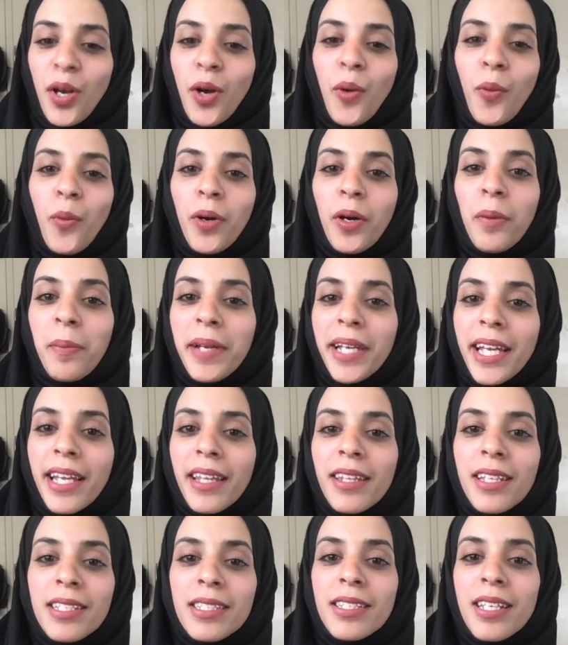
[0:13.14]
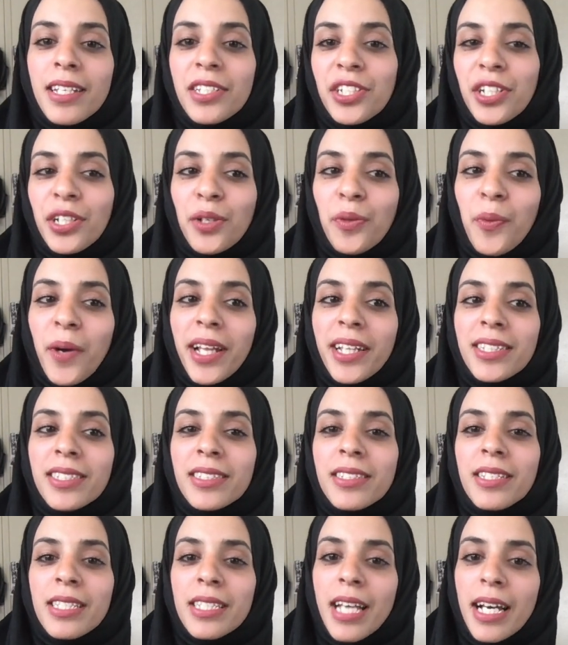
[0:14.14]
We'll begin this session with
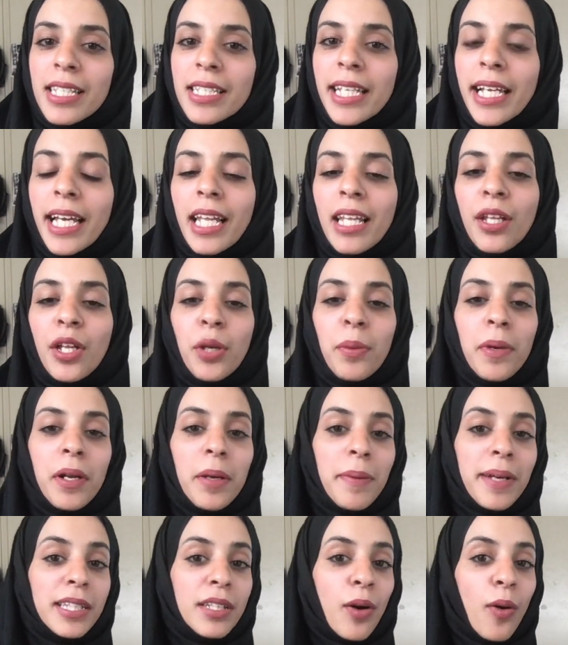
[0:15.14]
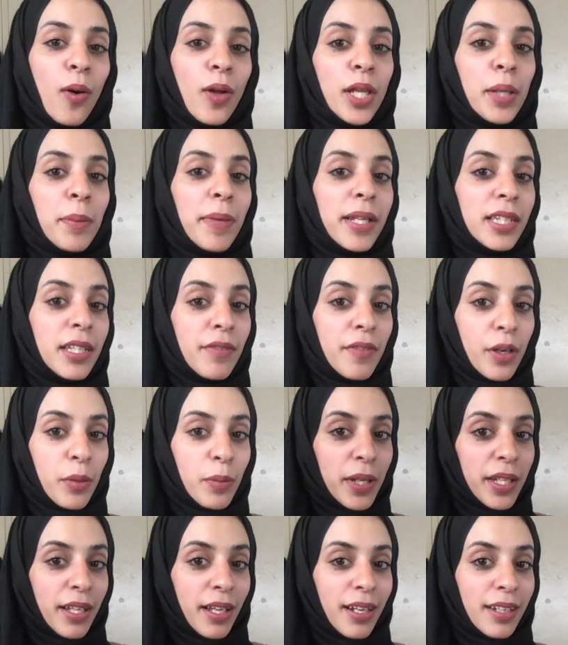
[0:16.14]
discussing a little bit about the holy month of
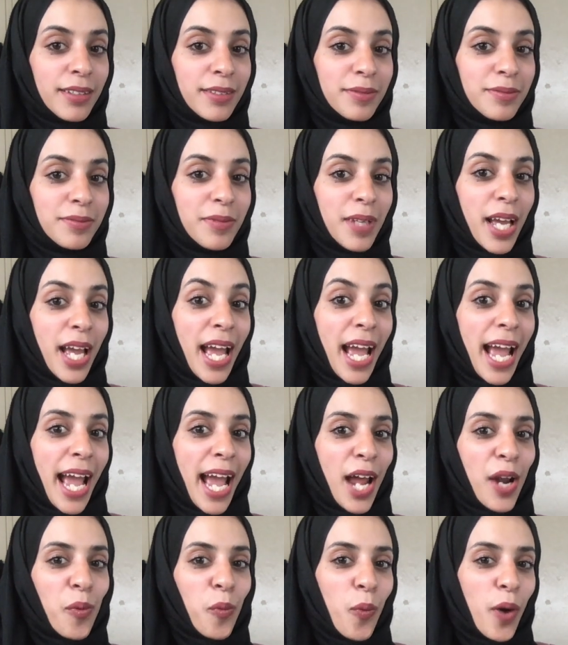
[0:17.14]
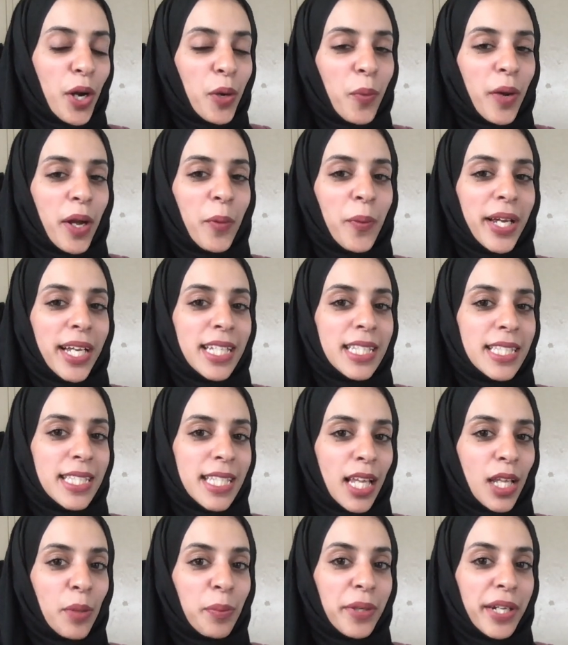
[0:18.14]
Ramadan and one way we can
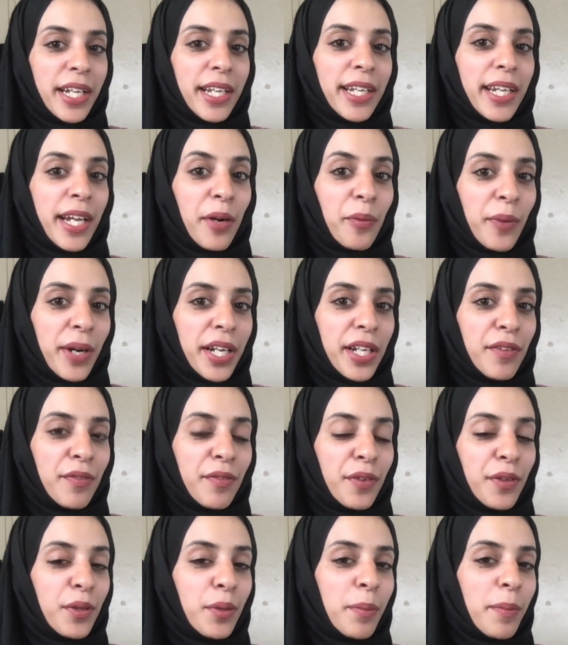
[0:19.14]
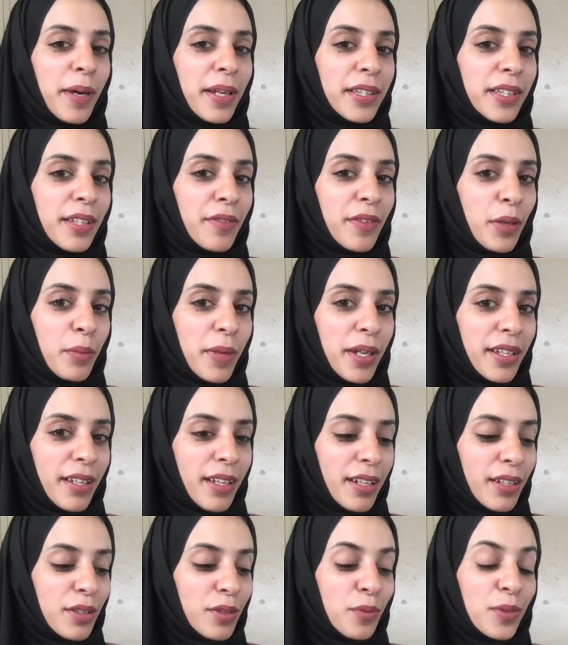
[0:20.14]
celebrate and get ready for the month of
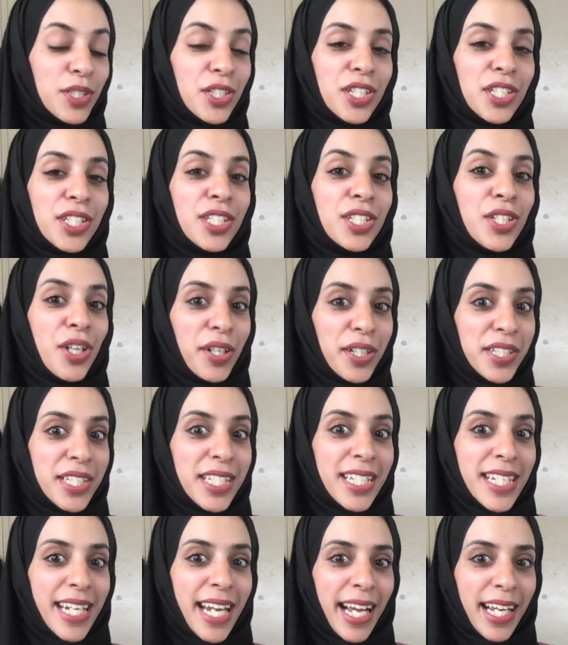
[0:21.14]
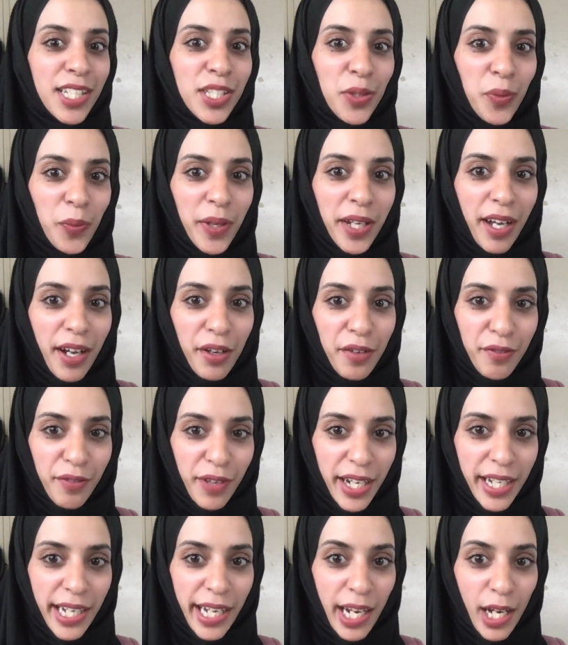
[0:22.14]
Ramadan, which starts next week on
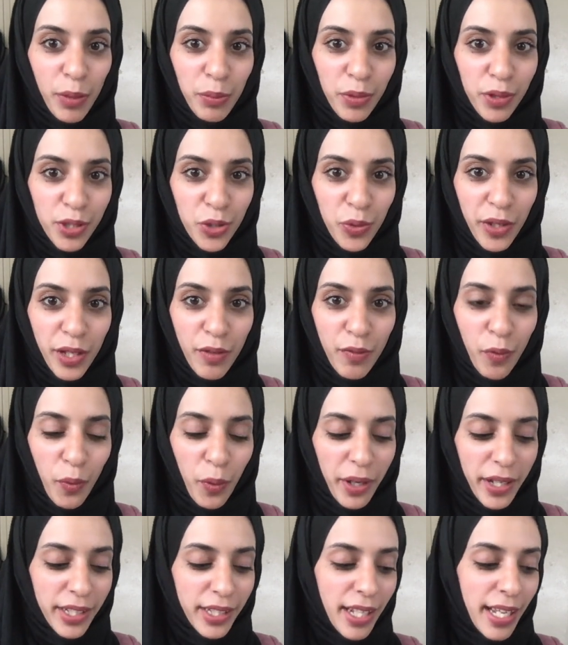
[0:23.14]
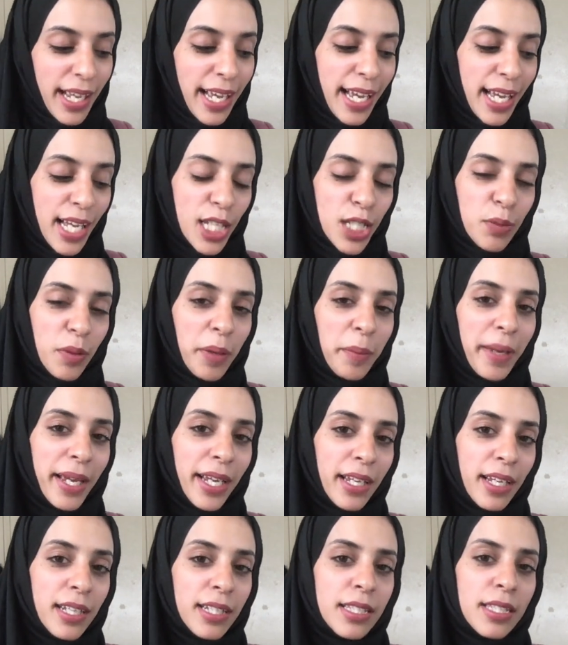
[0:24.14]
Friday, April 24th, is by
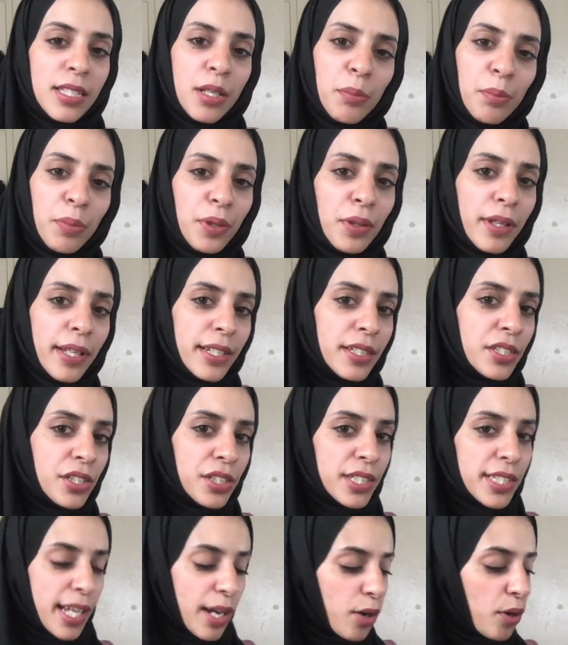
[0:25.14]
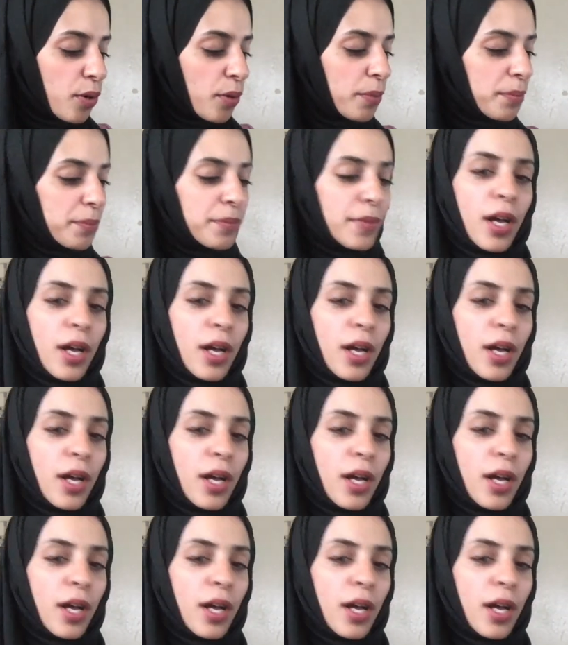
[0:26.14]
making simple lanterns at home.